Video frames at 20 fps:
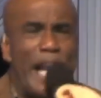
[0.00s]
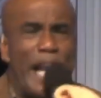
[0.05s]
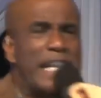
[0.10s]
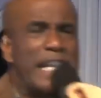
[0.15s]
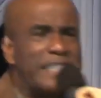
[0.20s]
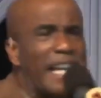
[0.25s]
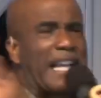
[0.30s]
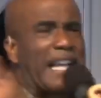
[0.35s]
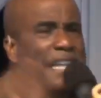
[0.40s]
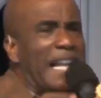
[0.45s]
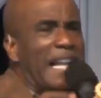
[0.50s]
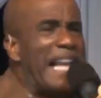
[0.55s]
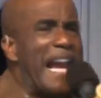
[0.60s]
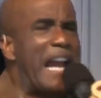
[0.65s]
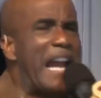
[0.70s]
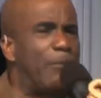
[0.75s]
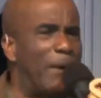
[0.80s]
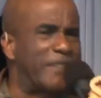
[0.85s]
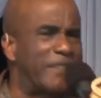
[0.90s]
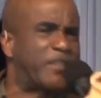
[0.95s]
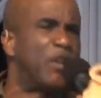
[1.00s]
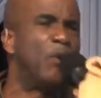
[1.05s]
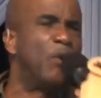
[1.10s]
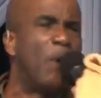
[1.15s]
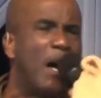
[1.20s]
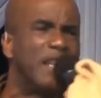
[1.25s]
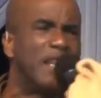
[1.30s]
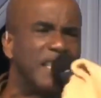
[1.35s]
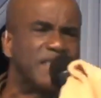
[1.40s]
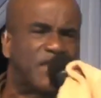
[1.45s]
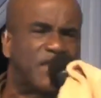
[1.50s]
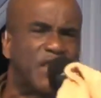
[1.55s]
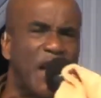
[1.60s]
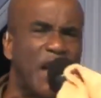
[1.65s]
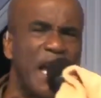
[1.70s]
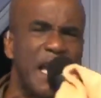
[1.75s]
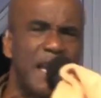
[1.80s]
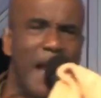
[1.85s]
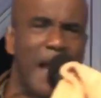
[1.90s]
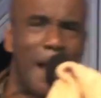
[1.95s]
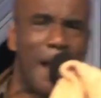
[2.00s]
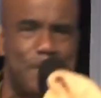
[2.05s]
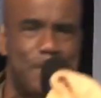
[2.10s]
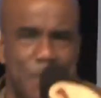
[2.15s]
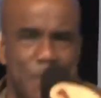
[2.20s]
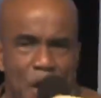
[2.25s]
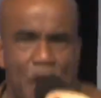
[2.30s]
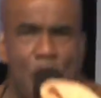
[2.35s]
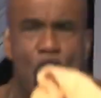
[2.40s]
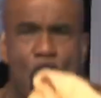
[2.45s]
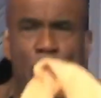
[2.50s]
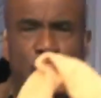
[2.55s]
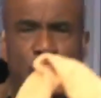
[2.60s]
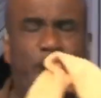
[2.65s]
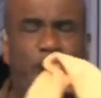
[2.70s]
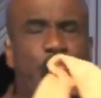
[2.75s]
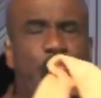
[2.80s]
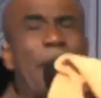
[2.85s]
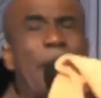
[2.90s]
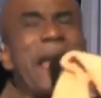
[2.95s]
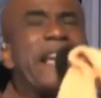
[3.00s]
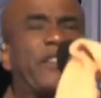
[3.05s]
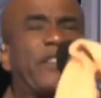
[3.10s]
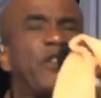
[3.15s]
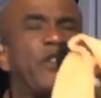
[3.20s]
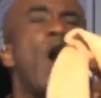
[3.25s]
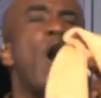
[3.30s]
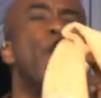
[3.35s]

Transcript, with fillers: and declare what you want to see. Speak your